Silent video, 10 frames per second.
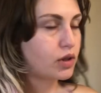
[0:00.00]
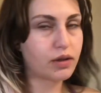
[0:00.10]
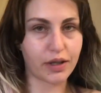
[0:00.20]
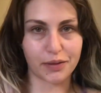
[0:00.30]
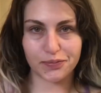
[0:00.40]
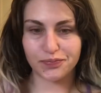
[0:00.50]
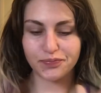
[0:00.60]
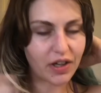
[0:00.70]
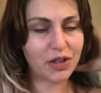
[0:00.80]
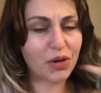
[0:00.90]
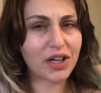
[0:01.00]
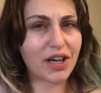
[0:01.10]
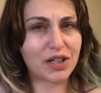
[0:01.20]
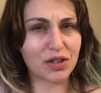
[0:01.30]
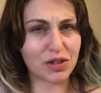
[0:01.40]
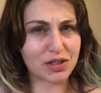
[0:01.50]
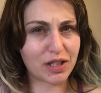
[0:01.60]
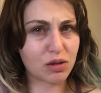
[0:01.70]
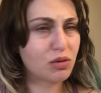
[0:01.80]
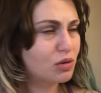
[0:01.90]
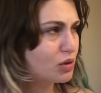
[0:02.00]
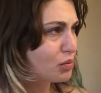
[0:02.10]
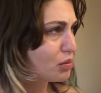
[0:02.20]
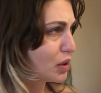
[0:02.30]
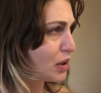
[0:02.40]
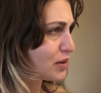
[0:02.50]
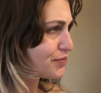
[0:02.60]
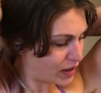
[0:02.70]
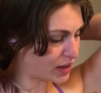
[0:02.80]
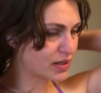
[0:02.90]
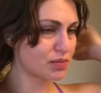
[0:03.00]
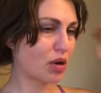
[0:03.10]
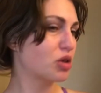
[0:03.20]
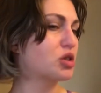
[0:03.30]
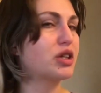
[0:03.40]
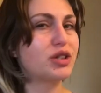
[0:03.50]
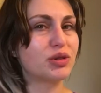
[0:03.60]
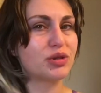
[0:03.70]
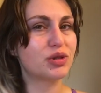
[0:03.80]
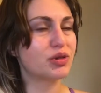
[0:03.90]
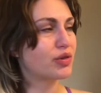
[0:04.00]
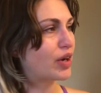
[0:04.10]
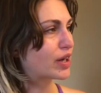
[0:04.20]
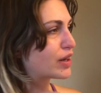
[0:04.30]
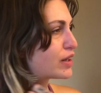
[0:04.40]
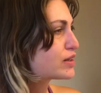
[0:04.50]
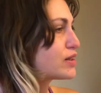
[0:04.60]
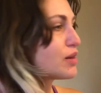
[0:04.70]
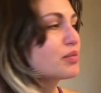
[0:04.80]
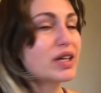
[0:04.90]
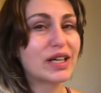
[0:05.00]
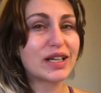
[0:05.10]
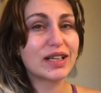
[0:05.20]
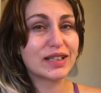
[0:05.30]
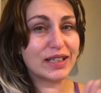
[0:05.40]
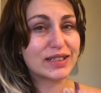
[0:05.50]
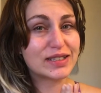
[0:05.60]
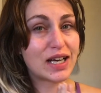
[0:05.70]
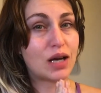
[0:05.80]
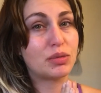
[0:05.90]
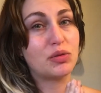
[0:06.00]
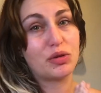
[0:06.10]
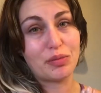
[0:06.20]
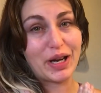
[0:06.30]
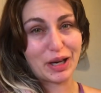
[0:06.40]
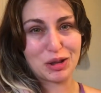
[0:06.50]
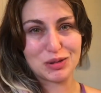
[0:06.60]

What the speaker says: Okay, I know it kind of looked terrible, but that is partially due to the fact that something needs to happen with my hair.